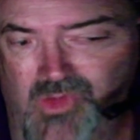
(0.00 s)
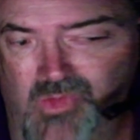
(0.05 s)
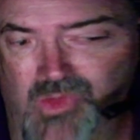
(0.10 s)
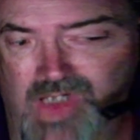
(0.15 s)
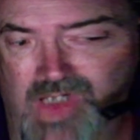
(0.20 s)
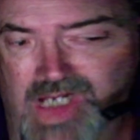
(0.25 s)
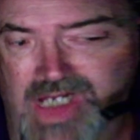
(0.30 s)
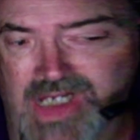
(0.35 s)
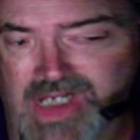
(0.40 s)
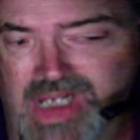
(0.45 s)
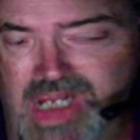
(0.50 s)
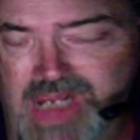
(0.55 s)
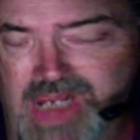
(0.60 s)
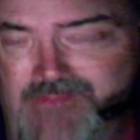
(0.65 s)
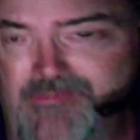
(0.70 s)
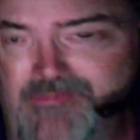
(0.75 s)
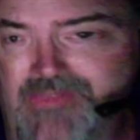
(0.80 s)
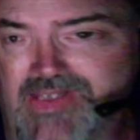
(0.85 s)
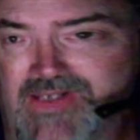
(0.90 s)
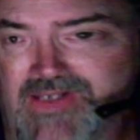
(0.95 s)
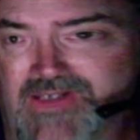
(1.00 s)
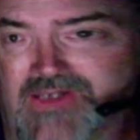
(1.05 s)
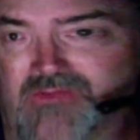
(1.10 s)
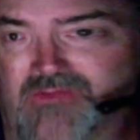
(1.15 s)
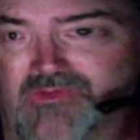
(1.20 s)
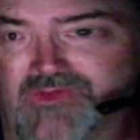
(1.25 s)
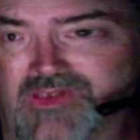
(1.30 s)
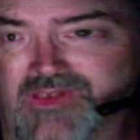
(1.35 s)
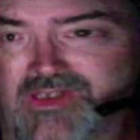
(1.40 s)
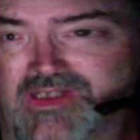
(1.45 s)
I, I'm betting
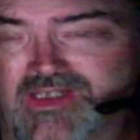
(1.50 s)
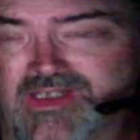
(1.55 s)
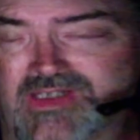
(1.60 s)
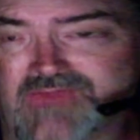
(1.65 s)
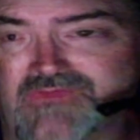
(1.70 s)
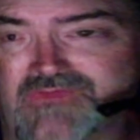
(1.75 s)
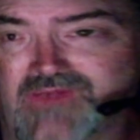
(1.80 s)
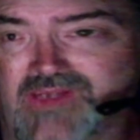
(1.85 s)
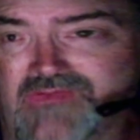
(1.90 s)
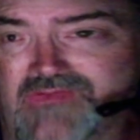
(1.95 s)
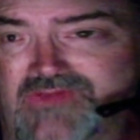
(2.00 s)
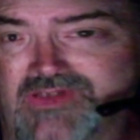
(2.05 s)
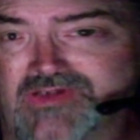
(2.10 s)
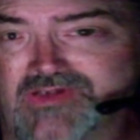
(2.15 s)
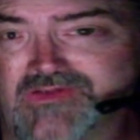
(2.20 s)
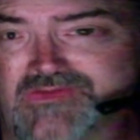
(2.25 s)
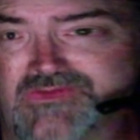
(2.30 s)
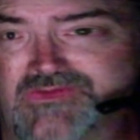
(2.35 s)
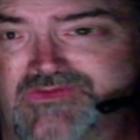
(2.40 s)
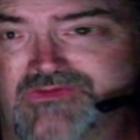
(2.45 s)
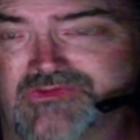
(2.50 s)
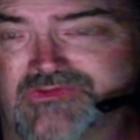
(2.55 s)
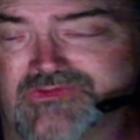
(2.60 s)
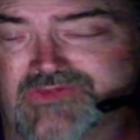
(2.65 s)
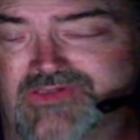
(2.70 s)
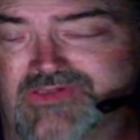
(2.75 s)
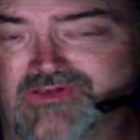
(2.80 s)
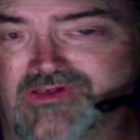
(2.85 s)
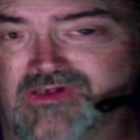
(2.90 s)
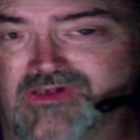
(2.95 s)
within the next five years, you'll
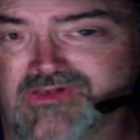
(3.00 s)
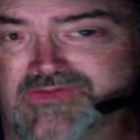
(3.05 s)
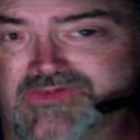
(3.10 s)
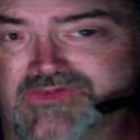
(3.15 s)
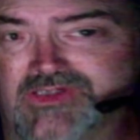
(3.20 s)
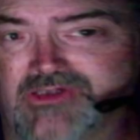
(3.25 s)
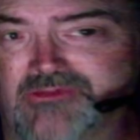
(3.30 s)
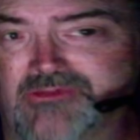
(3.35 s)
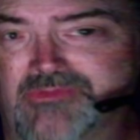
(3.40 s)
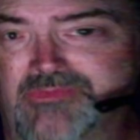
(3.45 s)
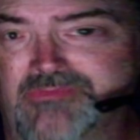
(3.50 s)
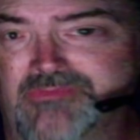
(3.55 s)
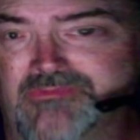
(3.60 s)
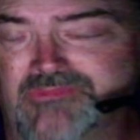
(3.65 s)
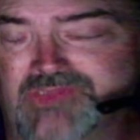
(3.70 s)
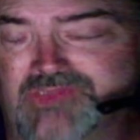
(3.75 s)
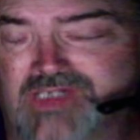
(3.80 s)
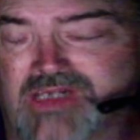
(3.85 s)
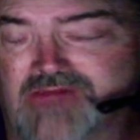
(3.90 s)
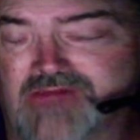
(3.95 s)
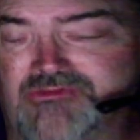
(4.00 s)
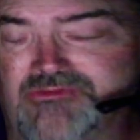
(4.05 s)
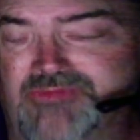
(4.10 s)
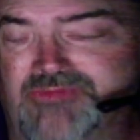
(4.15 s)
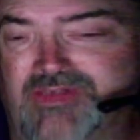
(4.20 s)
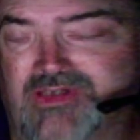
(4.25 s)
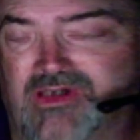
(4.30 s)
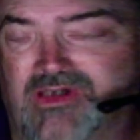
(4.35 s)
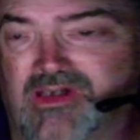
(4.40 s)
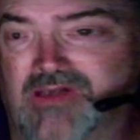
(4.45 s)
see call center jobs be
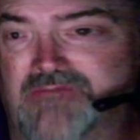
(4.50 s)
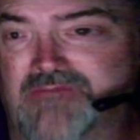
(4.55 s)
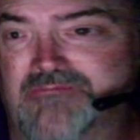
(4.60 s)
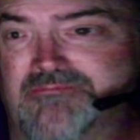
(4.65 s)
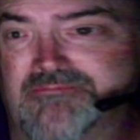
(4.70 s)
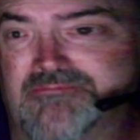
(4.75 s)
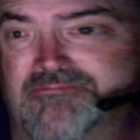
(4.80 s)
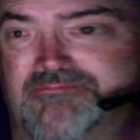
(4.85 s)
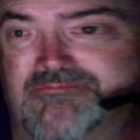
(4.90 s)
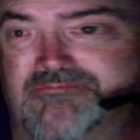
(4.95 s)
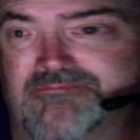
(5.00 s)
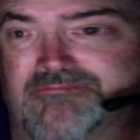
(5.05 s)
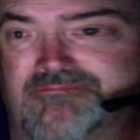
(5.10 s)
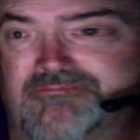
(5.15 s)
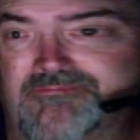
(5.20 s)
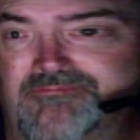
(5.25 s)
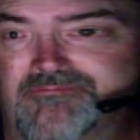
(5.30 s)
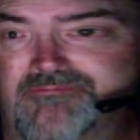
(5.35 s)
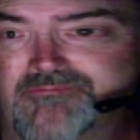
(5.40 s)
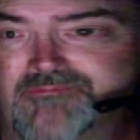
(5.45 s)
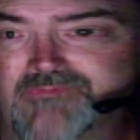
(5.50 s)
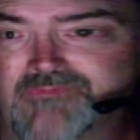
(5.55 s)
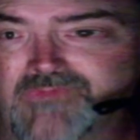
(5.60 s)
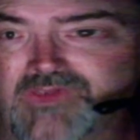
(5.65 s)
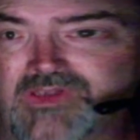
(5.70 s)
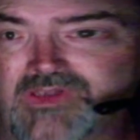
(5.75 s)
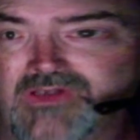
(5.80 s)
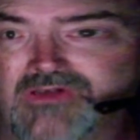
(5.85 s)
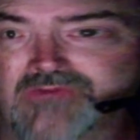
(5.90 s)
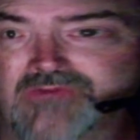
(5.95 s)
gone.
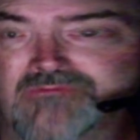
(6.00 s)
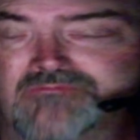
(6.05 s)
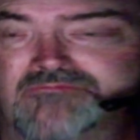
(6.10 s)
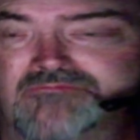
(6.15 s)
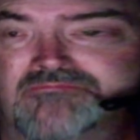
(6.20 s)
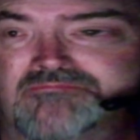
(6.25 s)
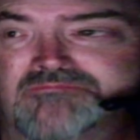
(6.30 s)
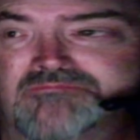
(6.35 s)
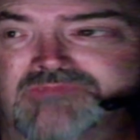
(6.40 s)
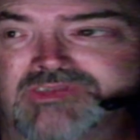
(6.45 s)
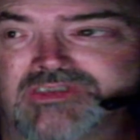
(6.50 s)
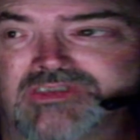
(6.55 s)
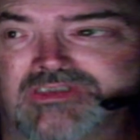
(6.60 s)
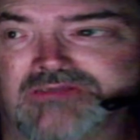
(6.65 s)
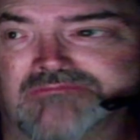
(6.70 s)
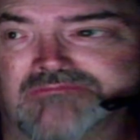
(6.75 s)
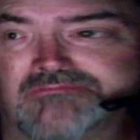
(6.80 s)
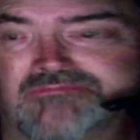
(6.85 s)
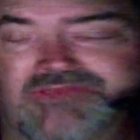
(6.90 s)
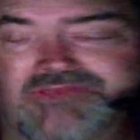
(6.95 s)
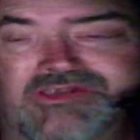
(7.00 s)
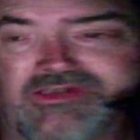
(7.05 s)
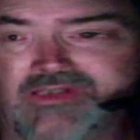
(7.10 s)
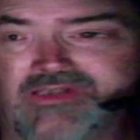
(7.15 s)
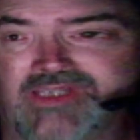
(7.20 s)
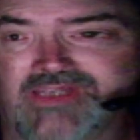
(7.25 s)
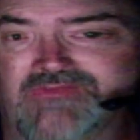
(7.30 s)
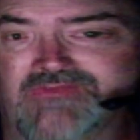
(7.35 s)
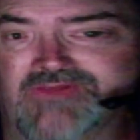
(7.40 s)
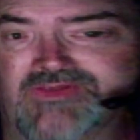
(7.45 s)
You know, so there you
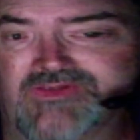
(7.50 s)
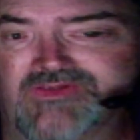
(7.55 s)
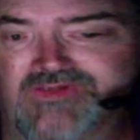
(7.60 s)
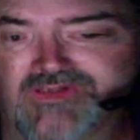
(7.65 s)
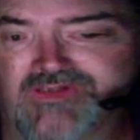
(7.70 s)
have it.